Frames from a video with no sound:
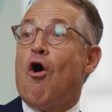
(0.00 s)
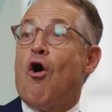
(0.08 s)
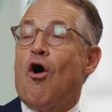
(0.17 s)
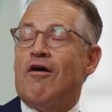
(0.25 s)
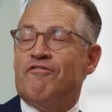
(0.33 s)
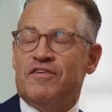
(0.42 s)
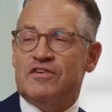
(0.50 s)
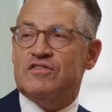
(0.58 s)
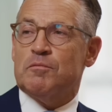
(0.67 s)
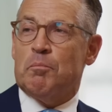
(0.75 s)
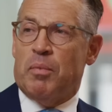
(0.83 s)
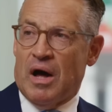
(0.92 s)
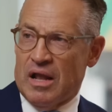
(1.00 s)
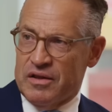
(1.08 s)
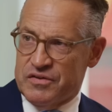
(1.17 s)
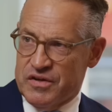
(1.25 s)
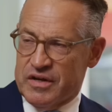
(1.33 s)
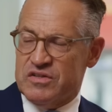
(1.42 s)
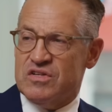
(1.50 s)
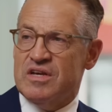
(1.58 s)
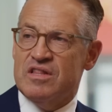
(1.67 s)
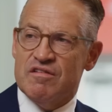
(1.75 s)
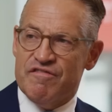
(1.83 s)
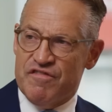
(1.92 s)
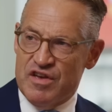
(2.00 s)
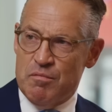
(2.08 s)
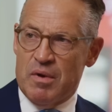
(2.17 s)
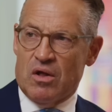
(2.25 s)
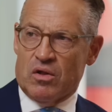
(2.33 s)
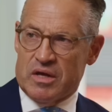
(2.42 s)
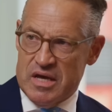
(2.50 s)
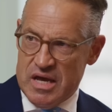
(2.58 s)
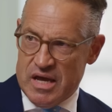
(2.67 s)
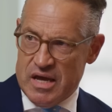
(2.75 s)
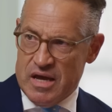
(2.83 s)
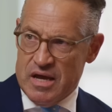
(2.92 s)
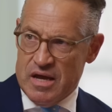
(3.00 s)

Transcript: Office politics in the female key.